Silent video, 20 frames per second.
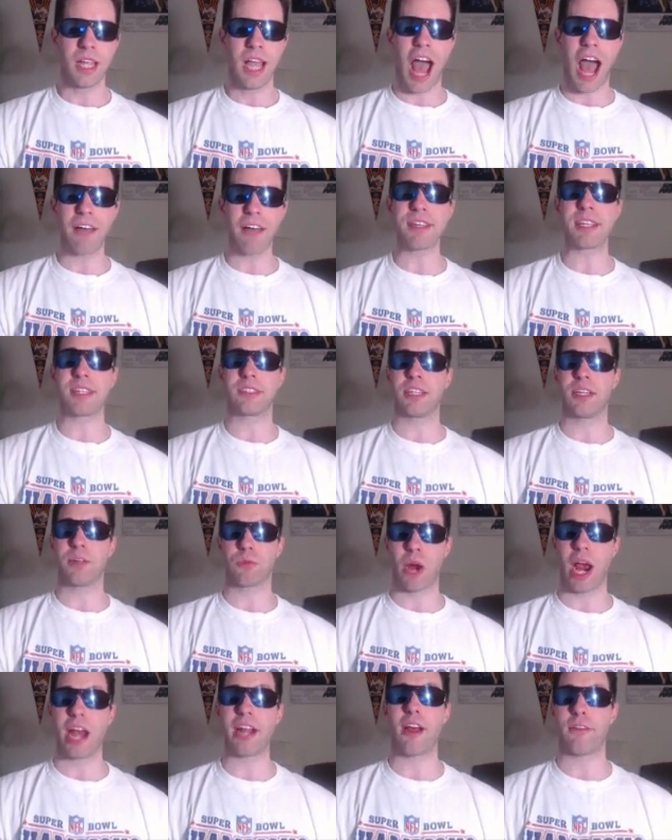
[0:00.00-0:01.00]
obviously,
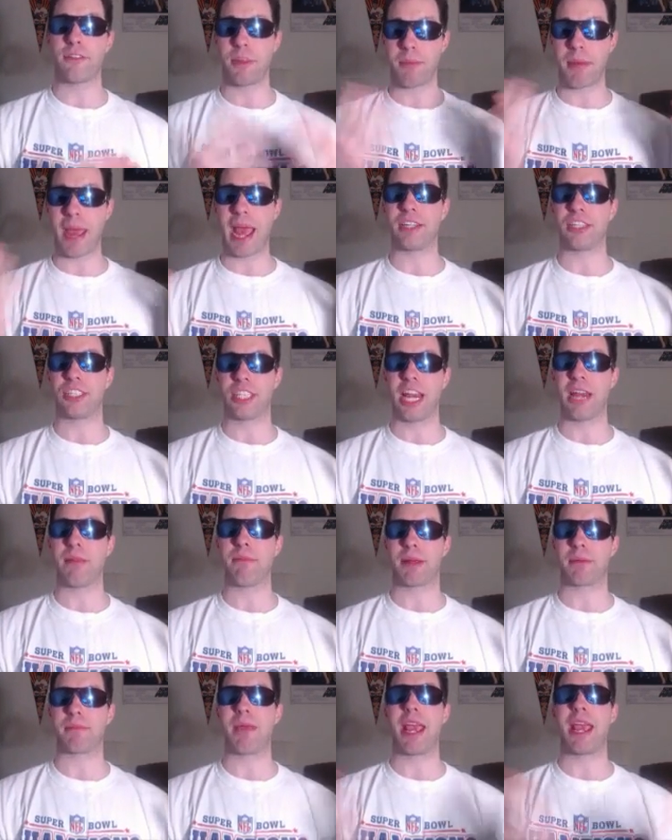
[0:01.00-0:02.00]
right off the bat,
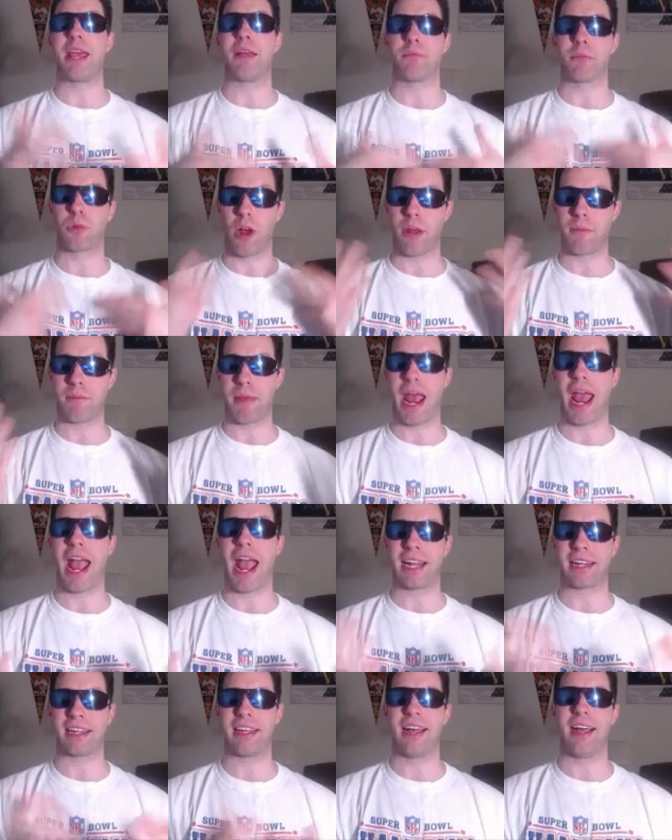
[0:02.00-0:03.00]
Shane McMahon brought
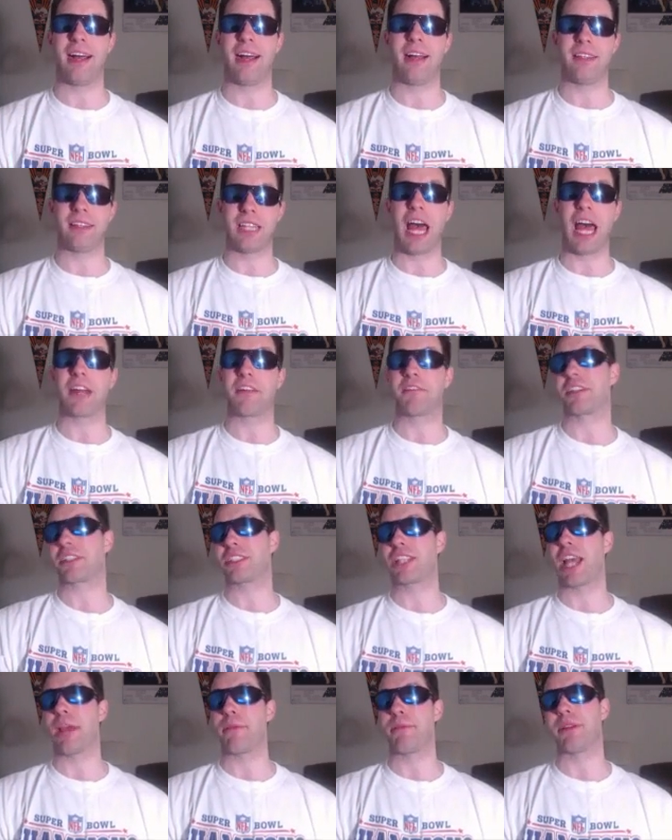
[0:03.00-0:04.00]
back a lot of
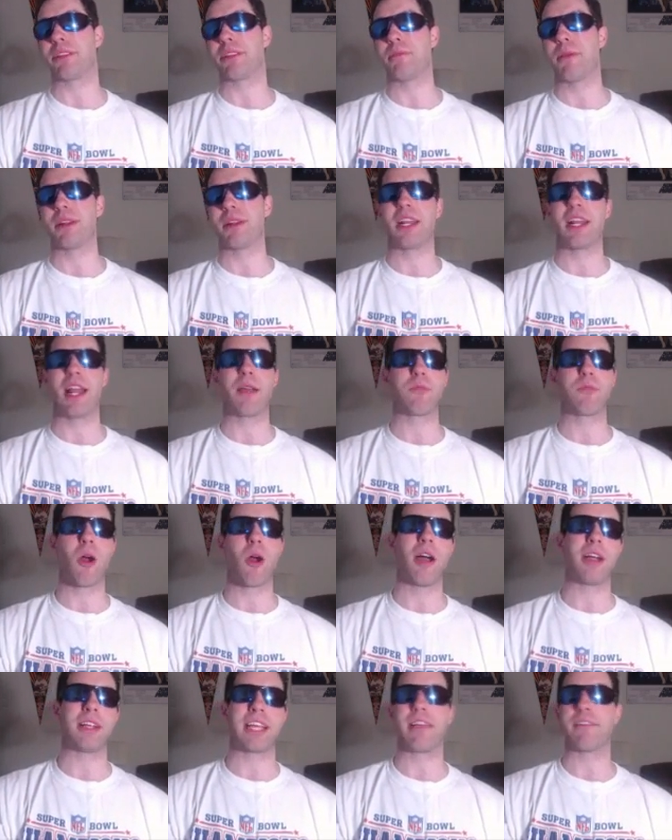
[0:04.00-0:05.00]
excitement to Monday Night
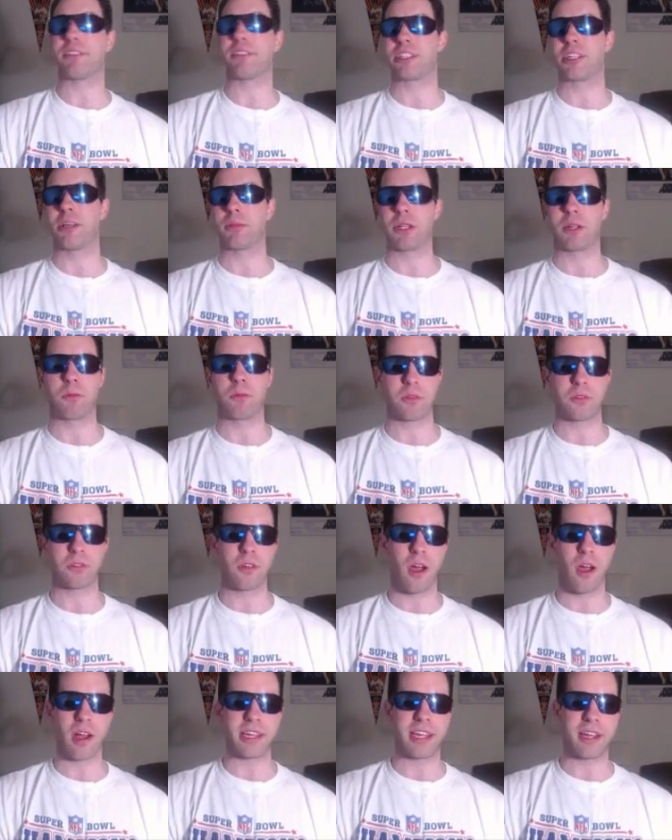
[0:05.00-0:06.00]
Raw and gave us something worth
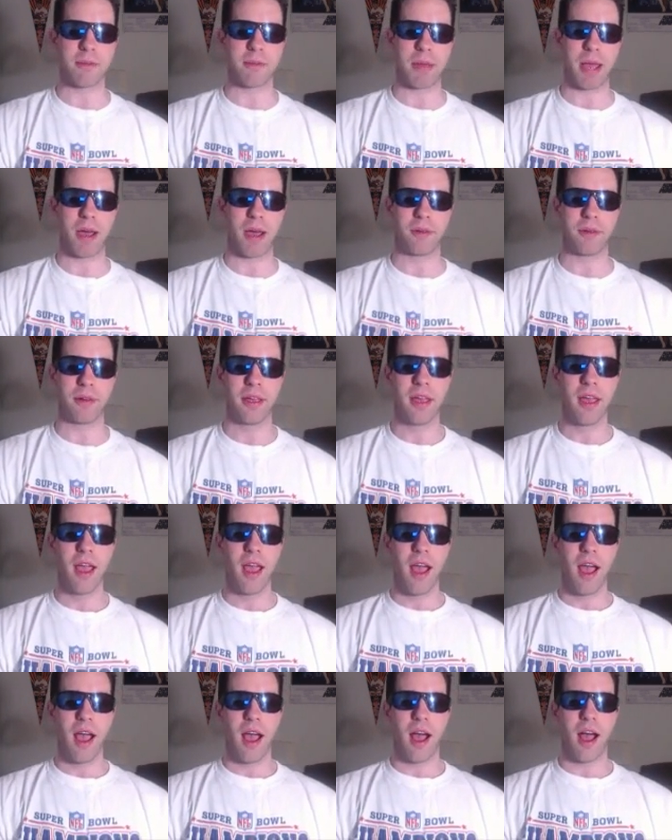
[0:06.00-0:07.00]
talking about,
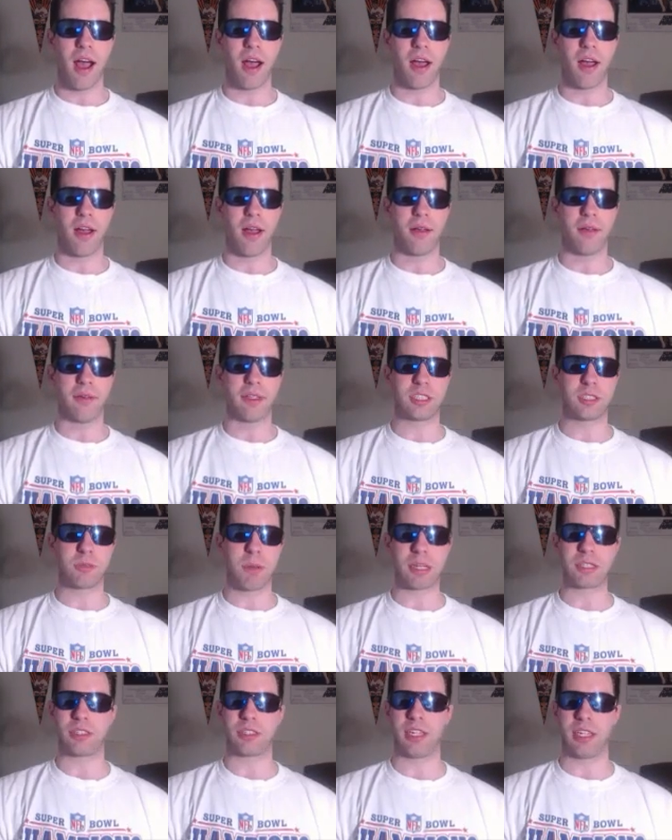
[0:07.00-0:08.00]

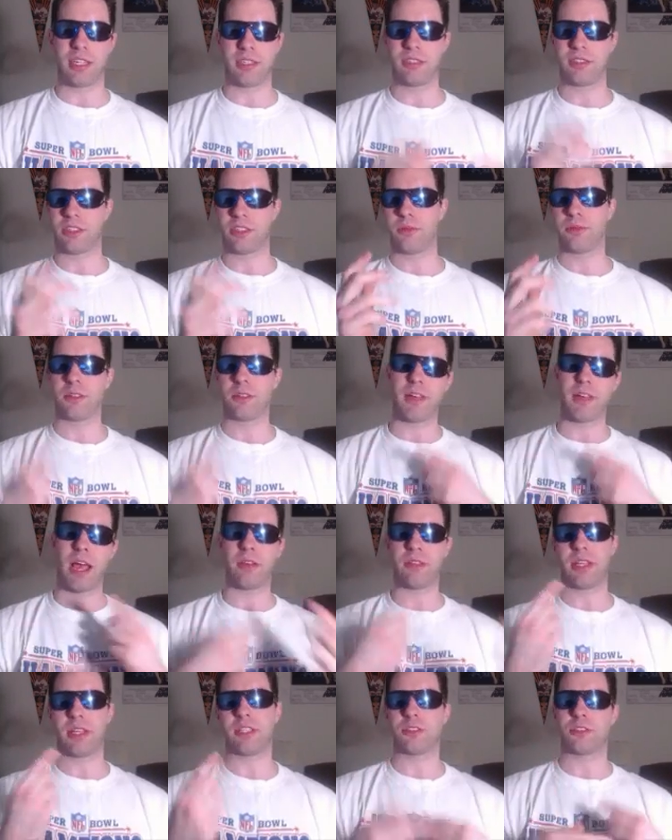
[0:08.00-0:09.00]
especially in terms of
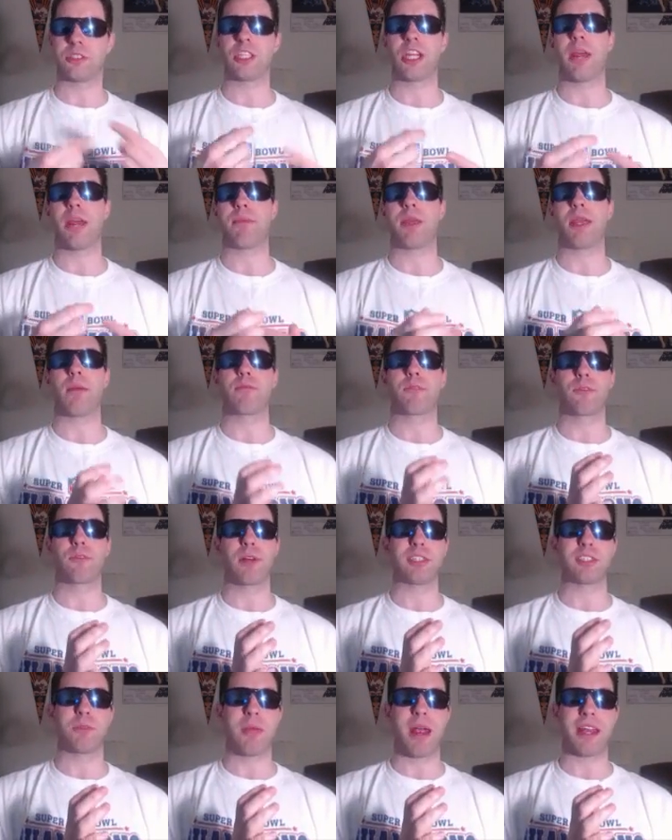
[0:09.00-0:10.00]
how things are shaping up for
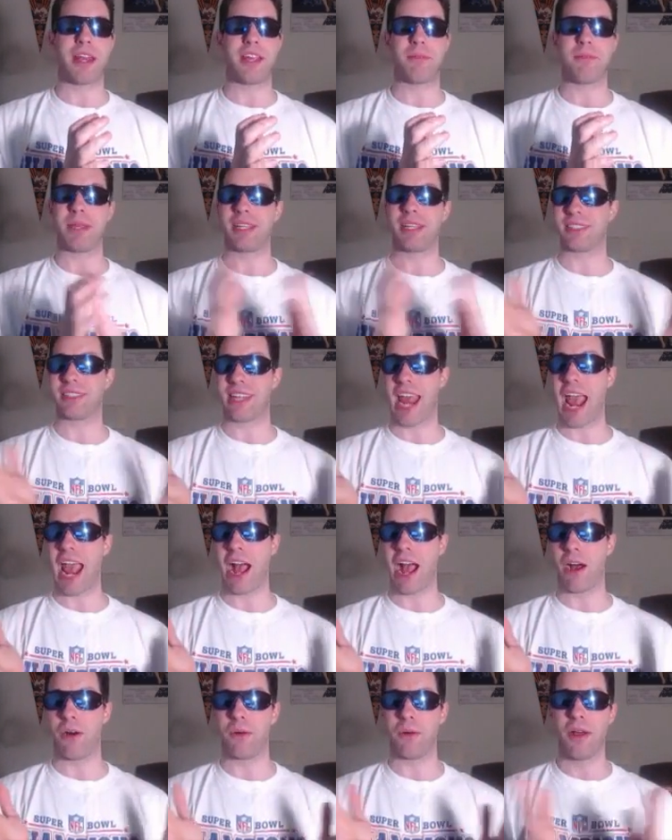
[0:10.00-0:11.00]
WrestleMania, because
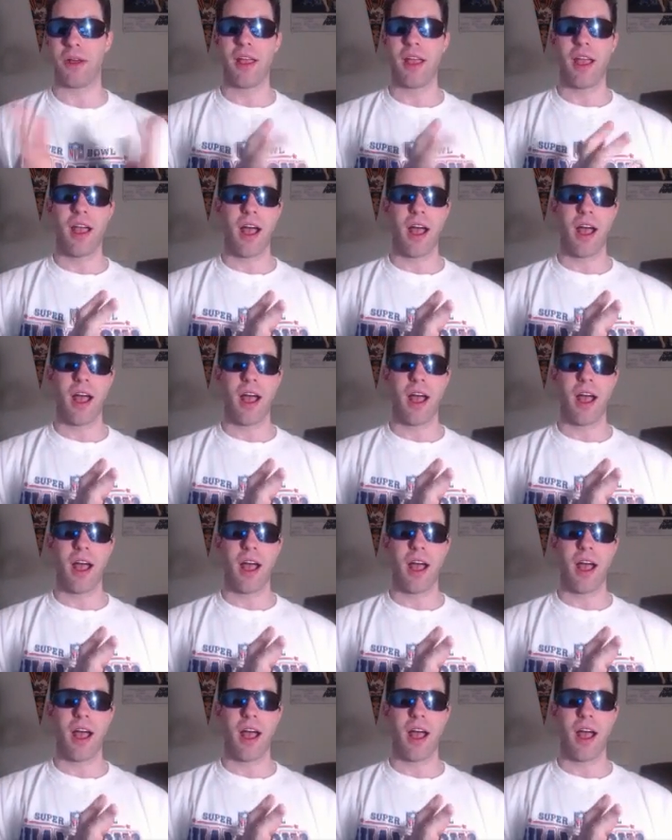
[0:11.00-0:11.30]
now